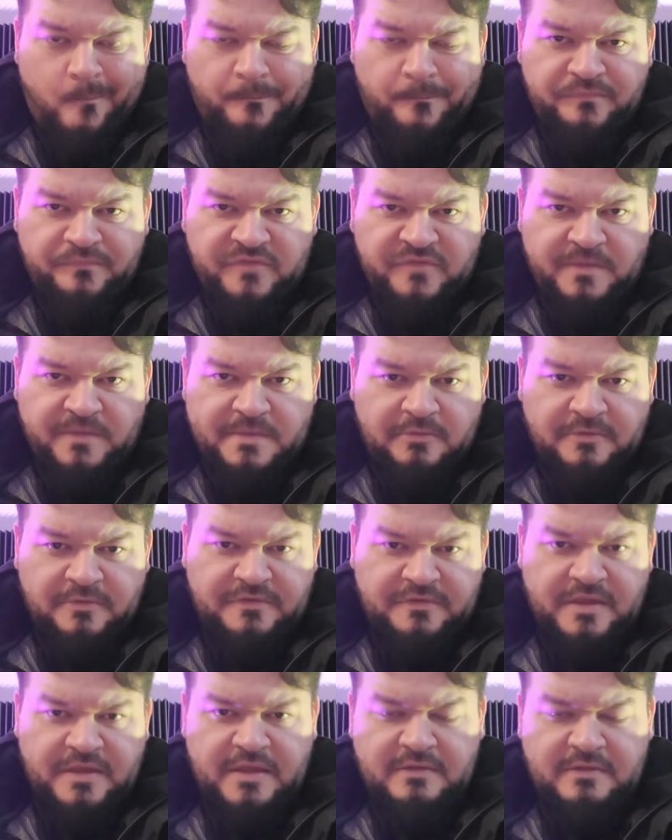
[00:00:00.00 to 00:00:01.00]
Some people are
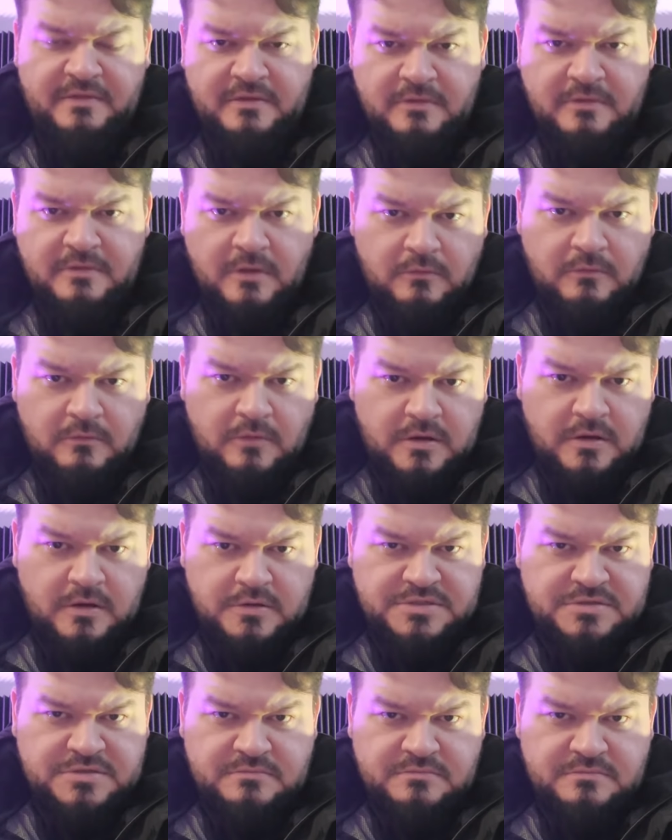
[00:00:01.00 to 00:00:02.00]
saying that Dark
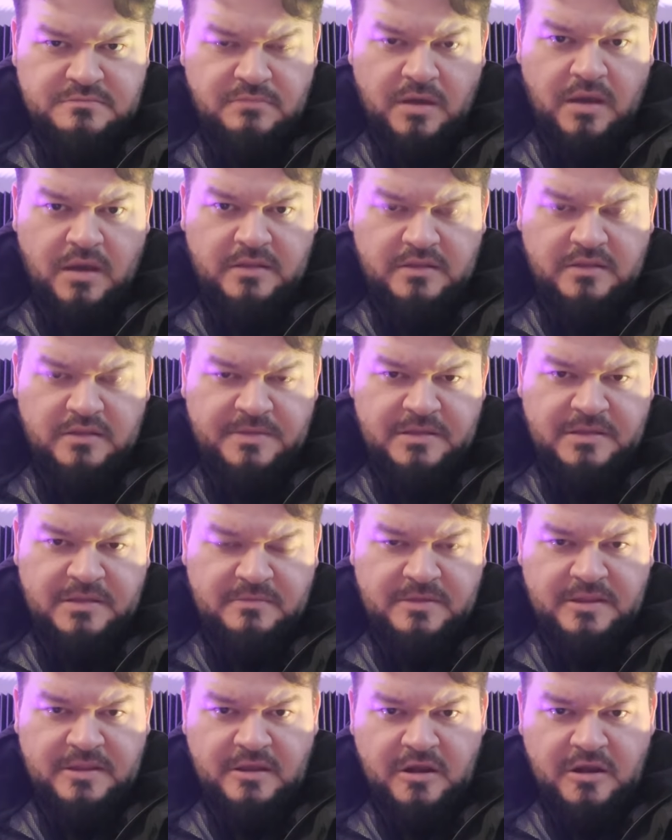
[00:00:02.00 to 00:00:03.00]
Waters bought the
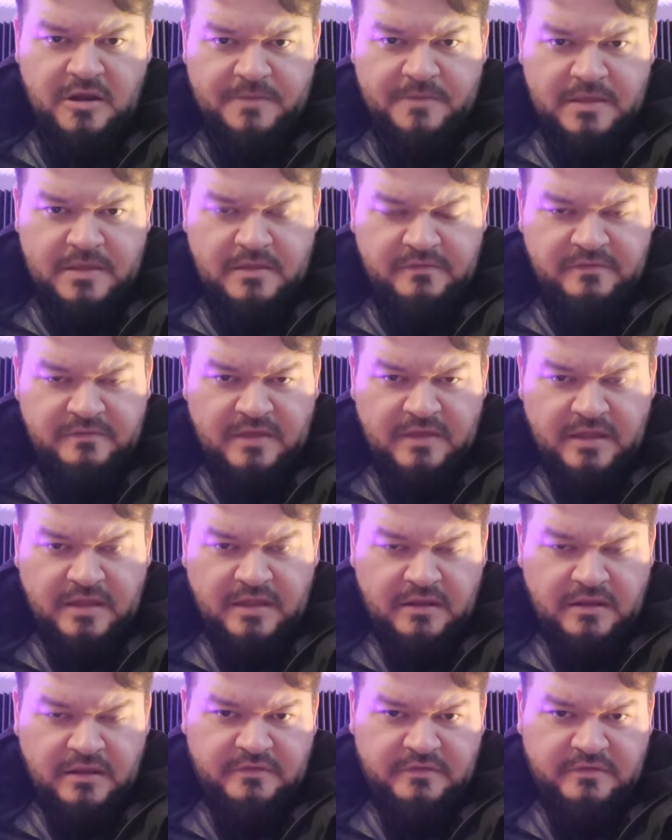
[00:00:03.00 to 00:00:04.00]
BDRP. I
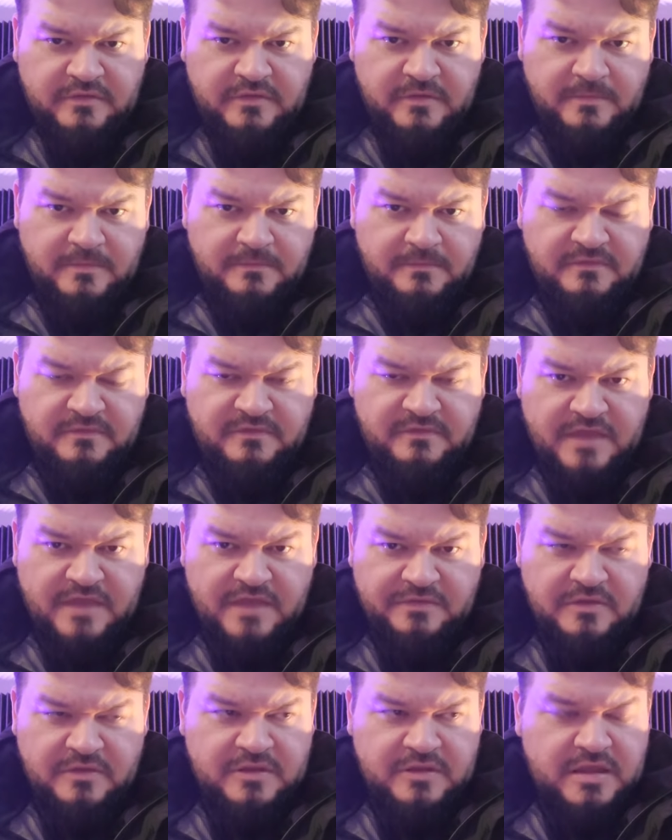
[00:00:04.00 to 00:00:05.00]
looked at the site
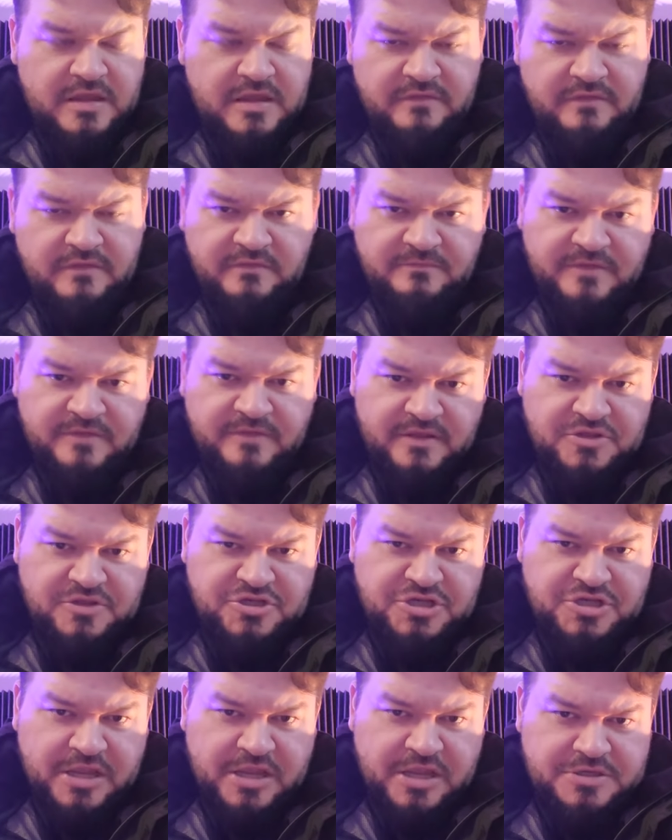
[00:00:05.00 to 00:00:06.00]
the other day, and it seems like it's
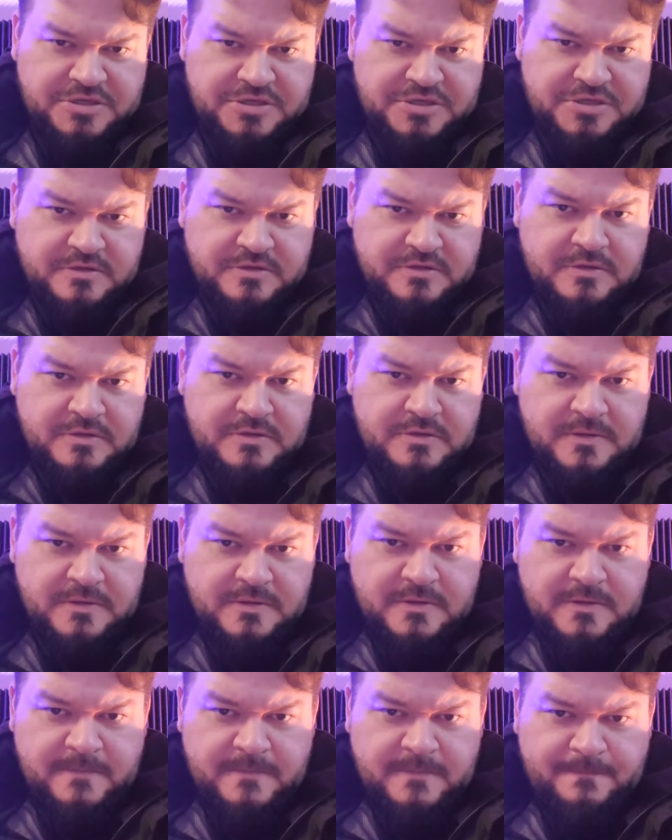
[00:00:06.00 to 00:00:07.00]
changed.
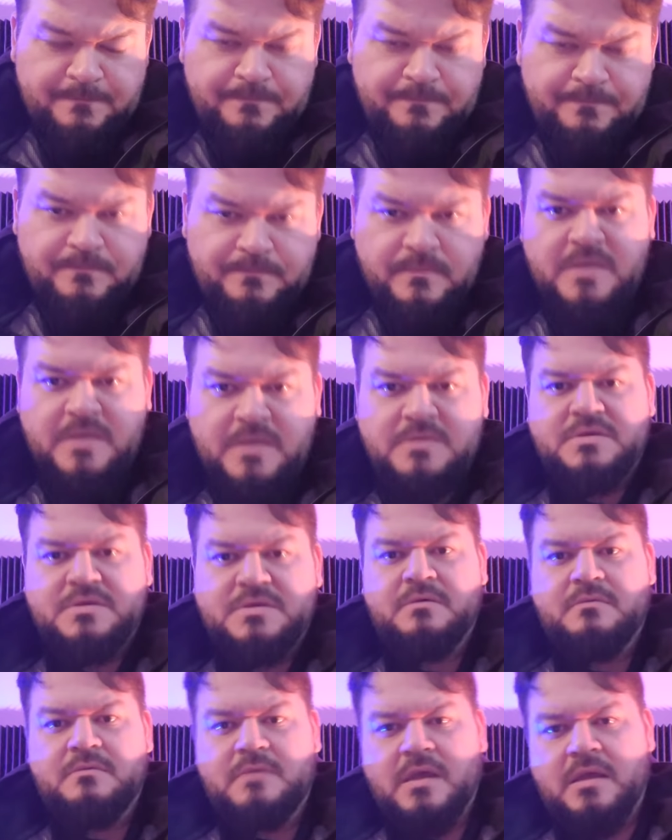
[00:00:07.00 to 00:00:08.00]

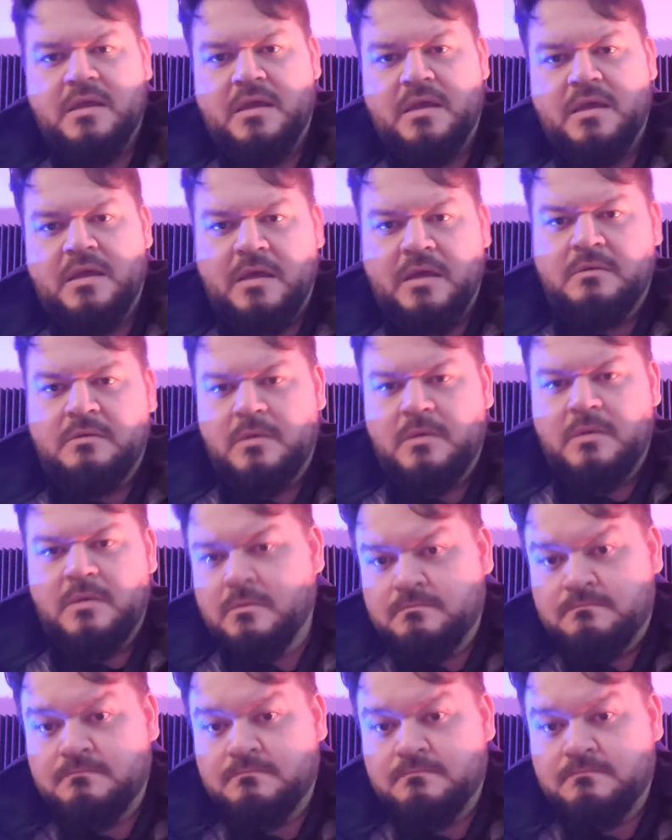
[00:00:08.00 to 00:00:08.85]
So I don't know.